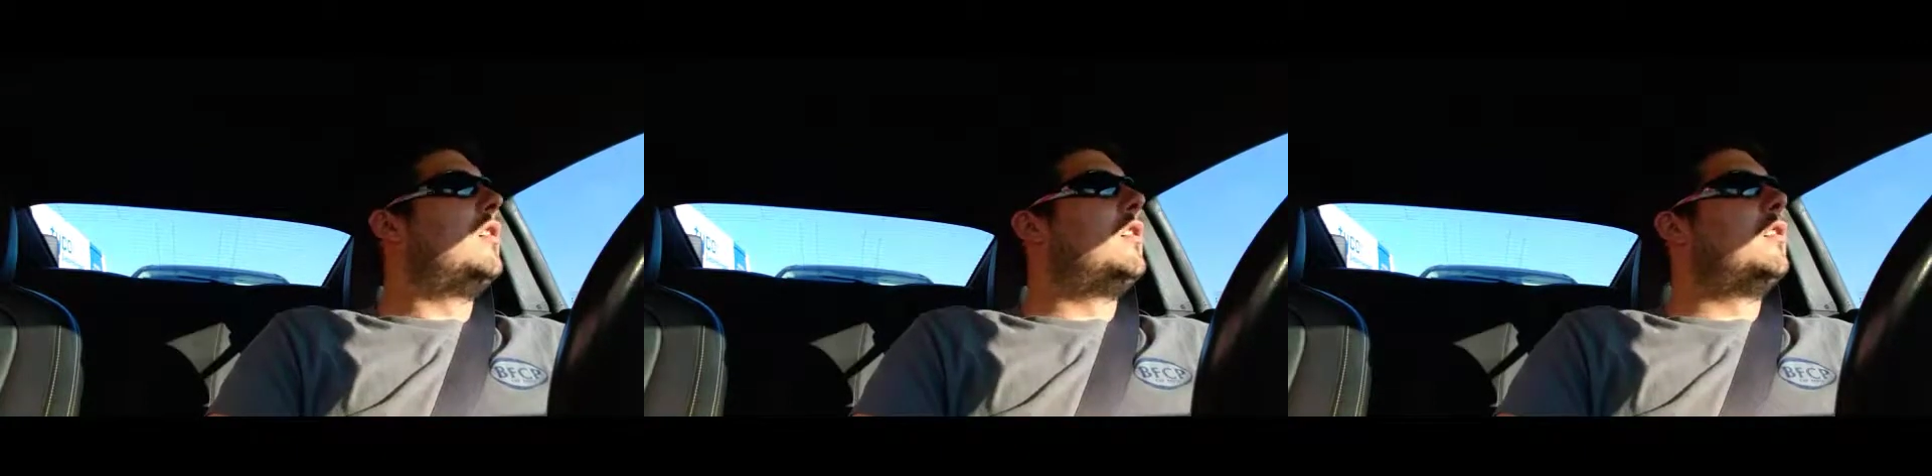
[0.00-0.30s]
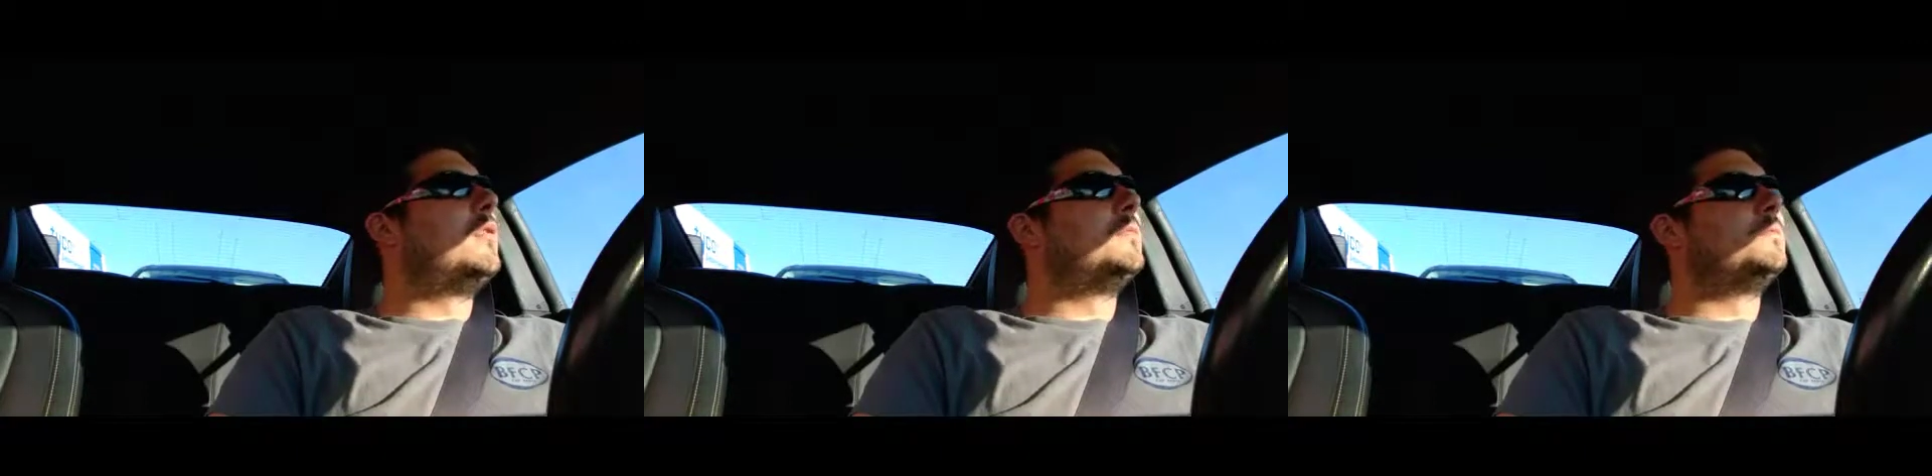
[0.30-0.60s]

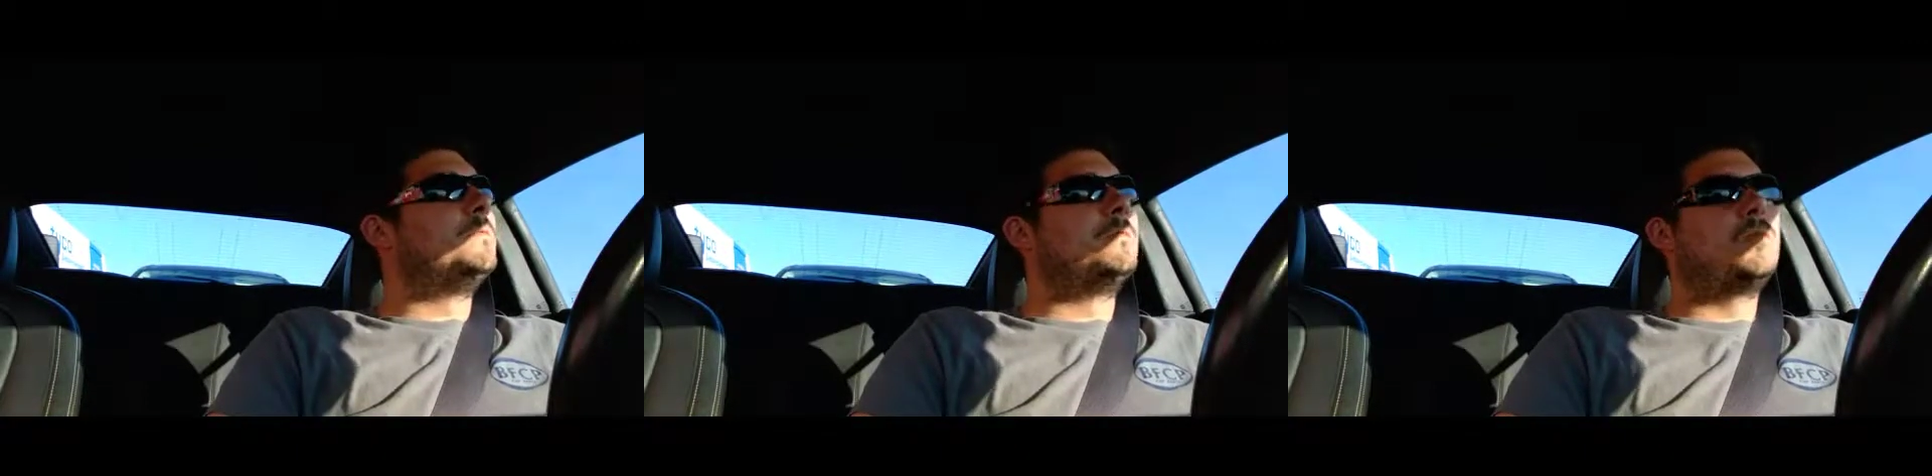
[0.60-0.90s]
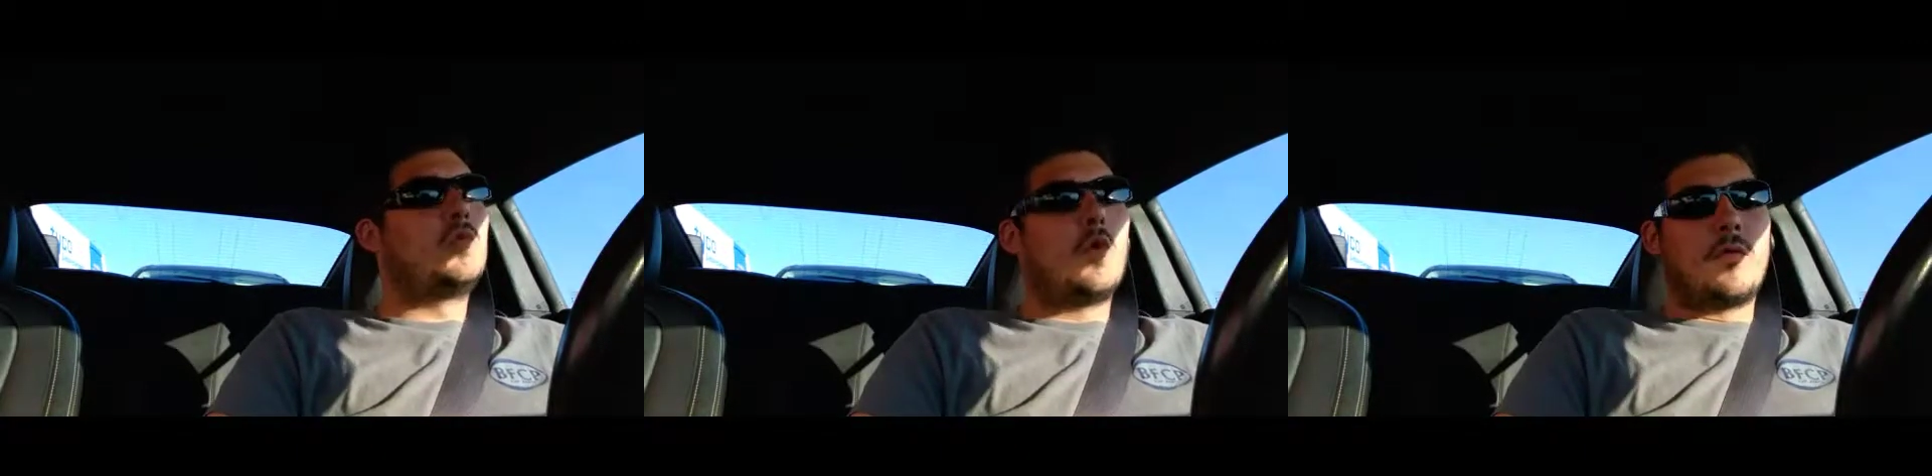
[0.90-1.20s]

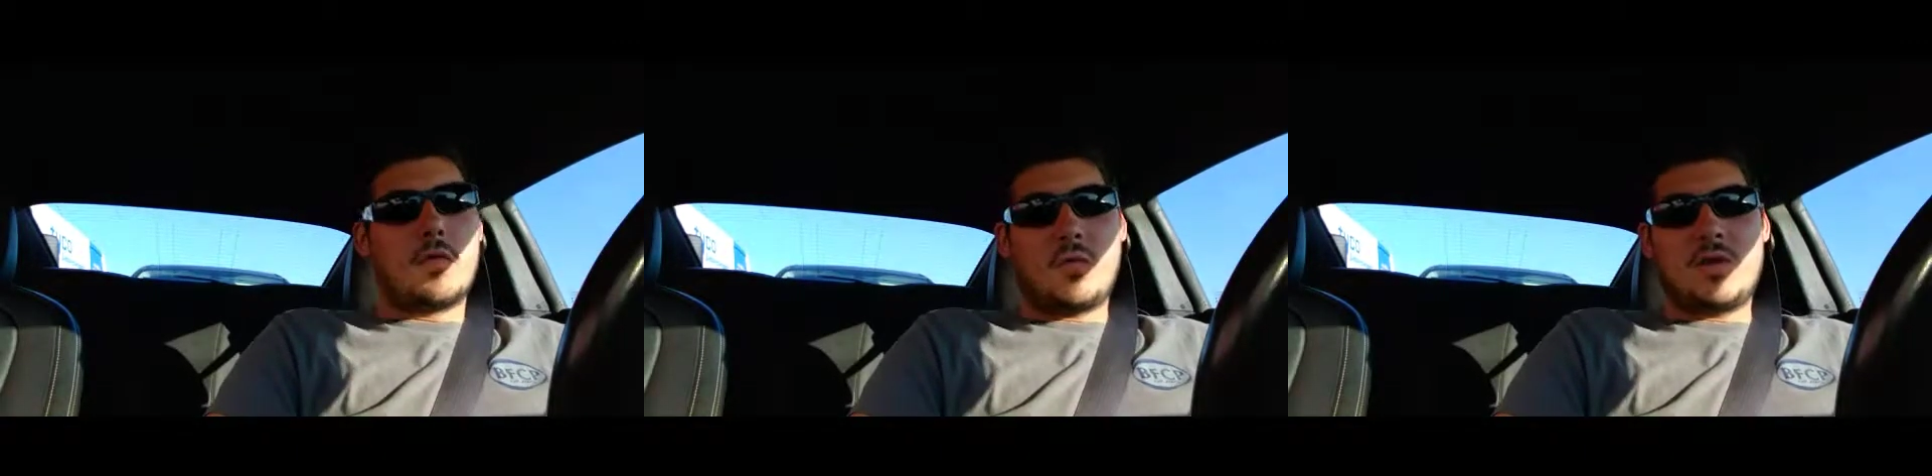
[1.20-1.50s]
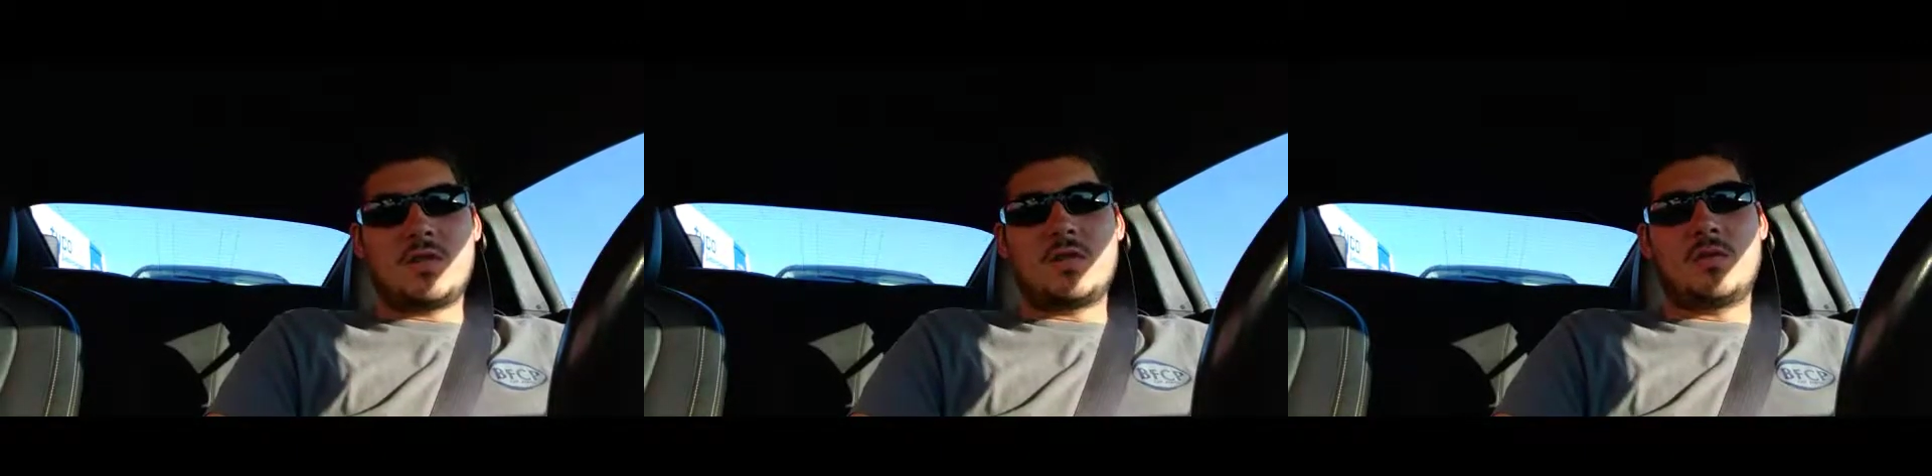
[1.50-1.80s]
Over the
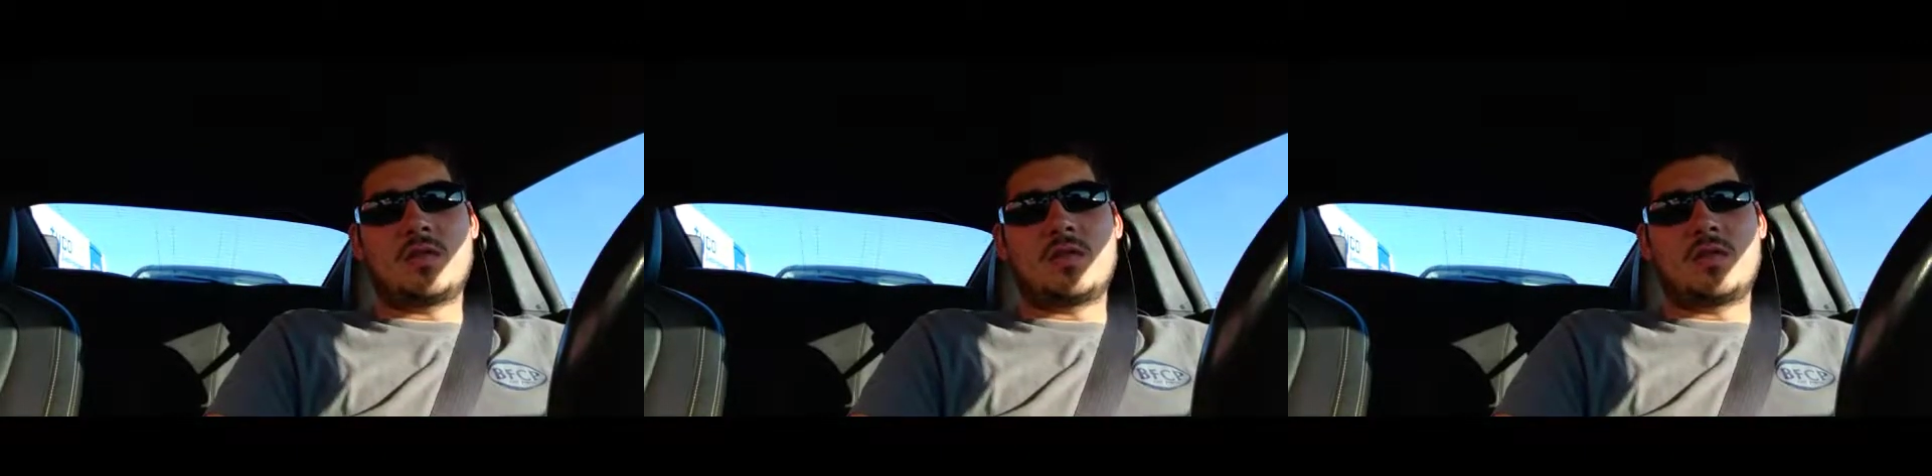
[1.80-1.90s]
winter,